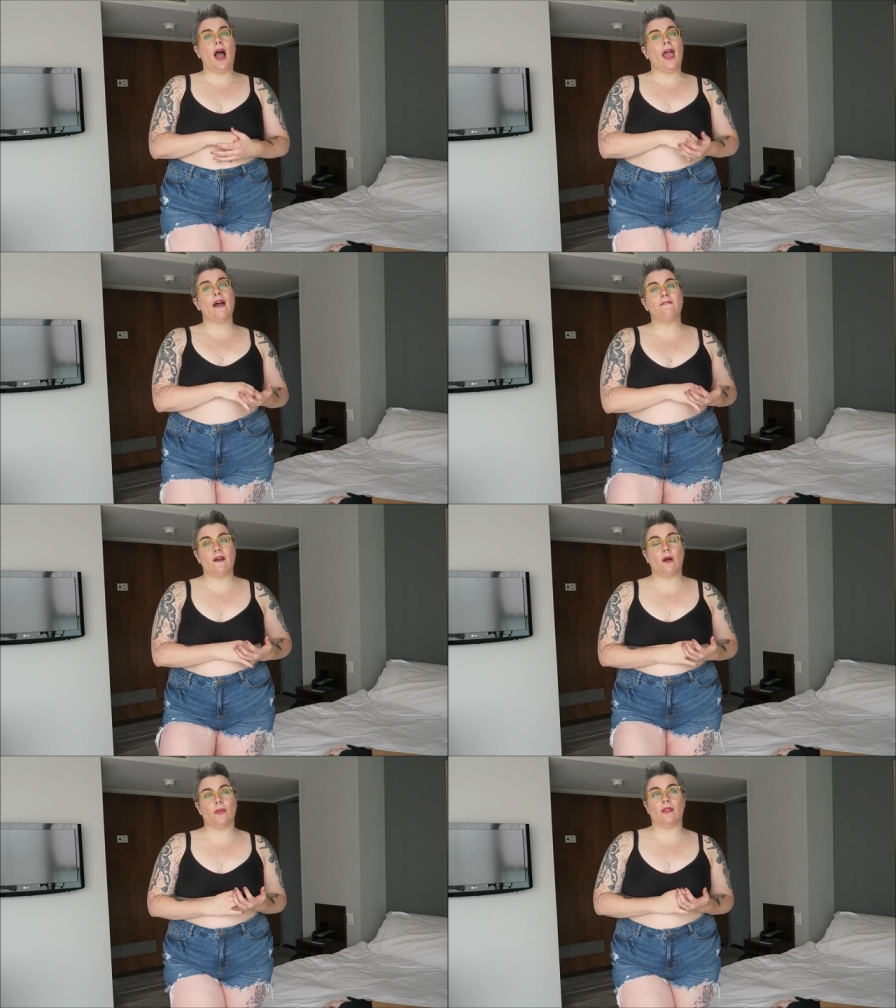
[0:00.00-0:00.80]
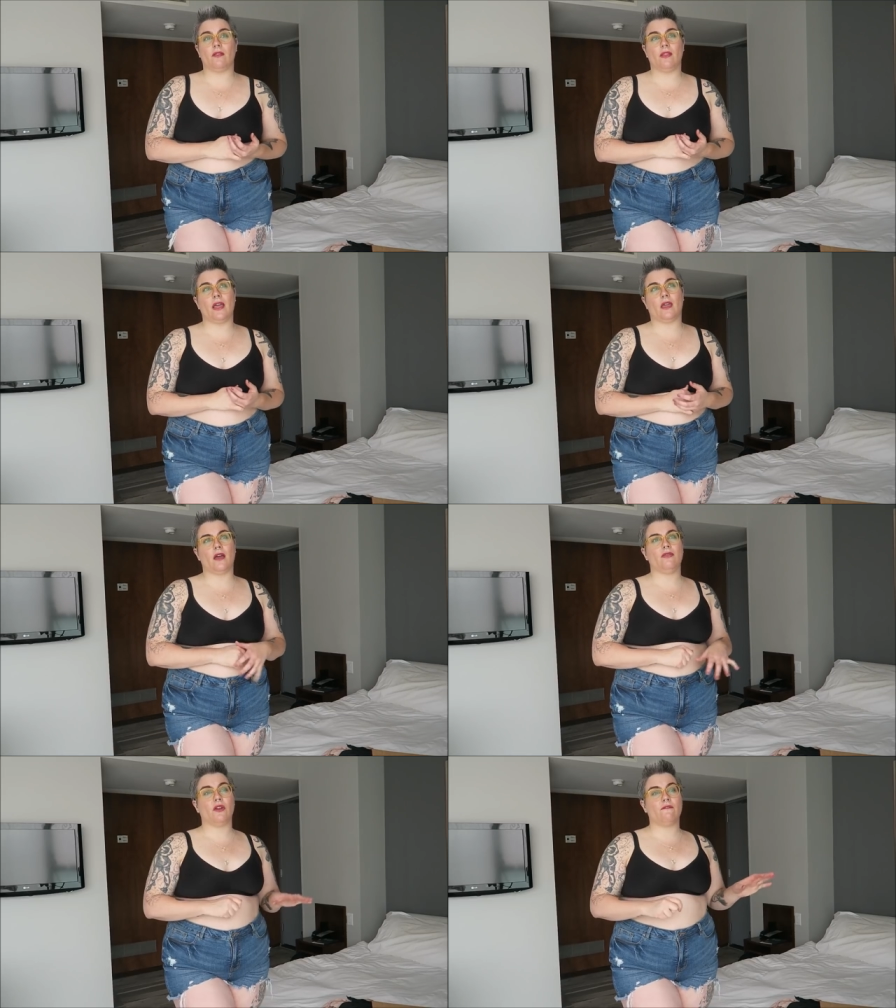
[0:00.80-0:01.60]
I have found that
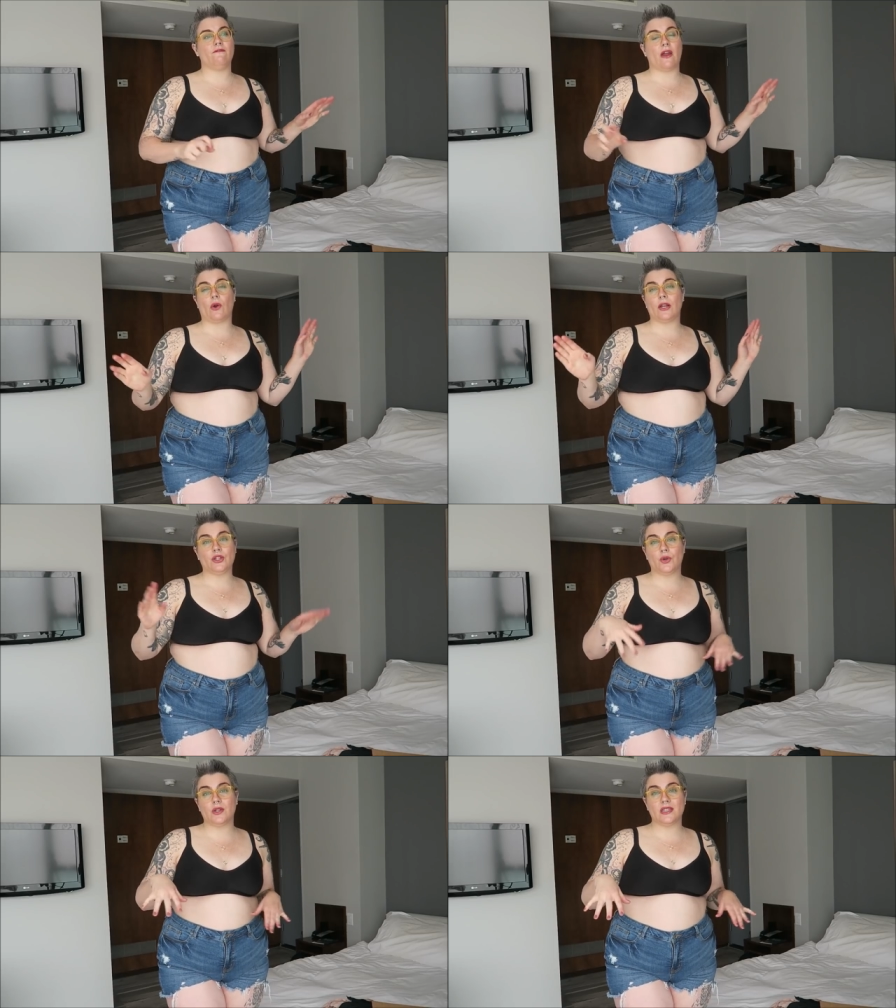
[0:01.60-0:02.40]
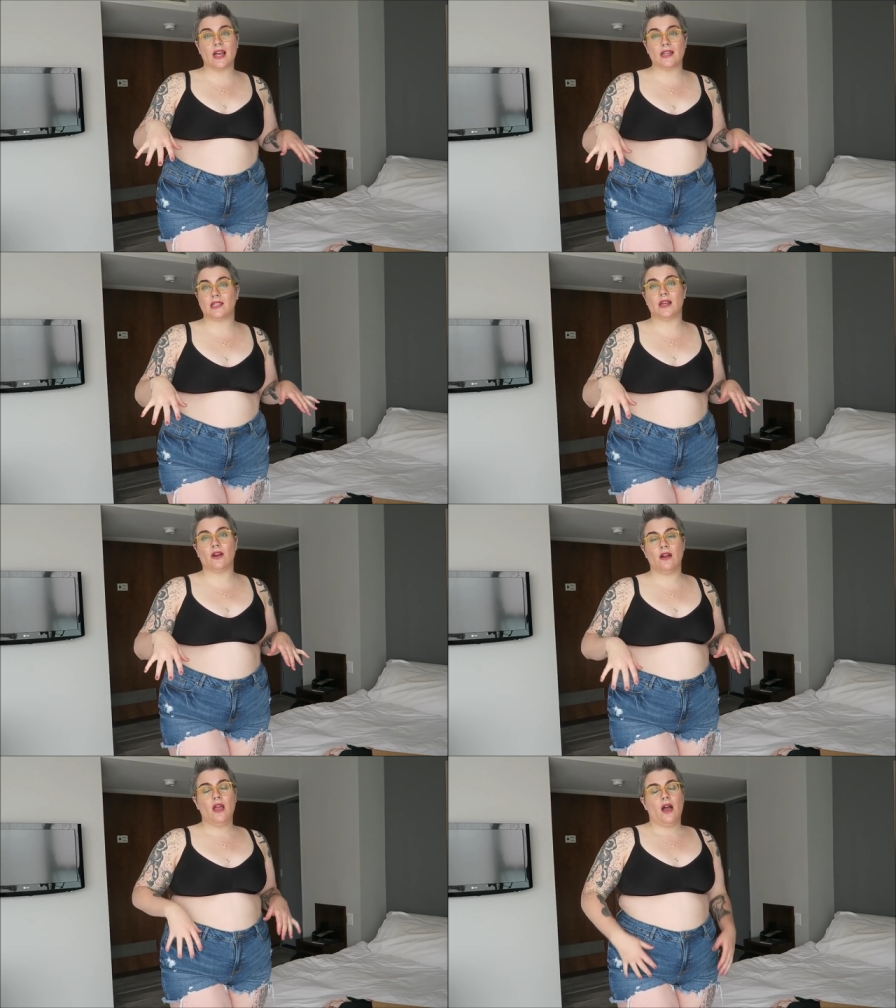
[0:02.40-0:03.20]
like they're very true to size
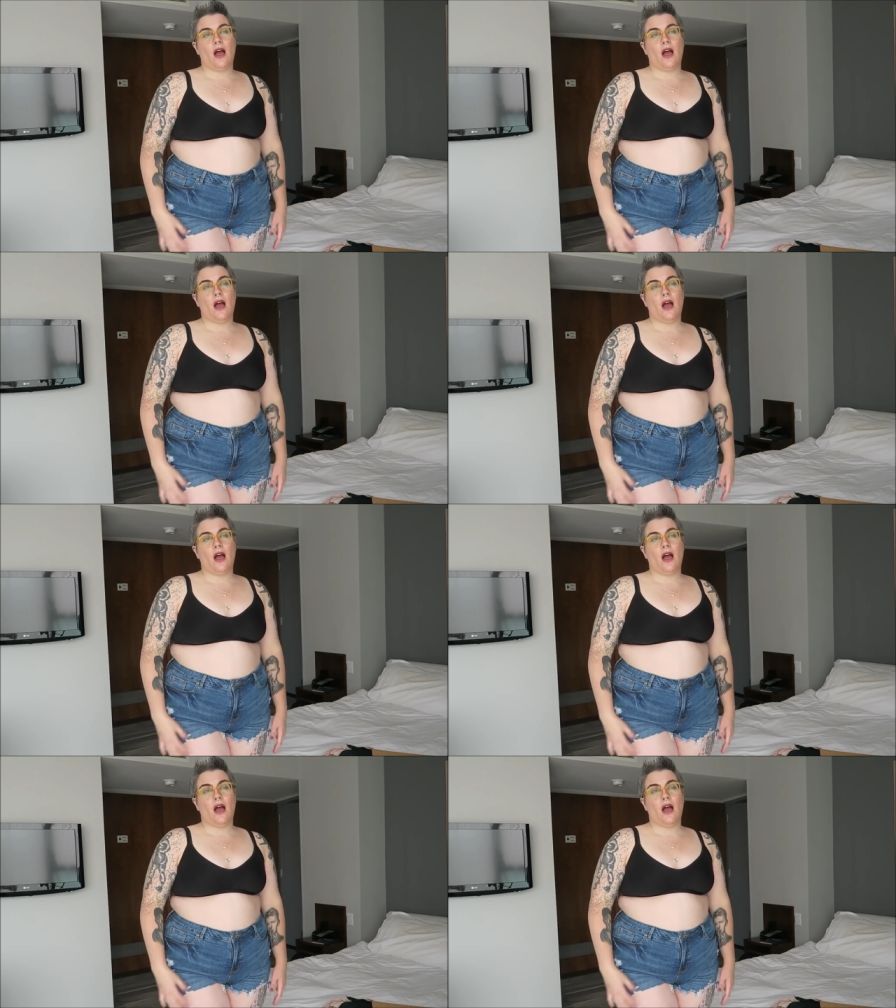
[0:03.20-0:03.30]
there.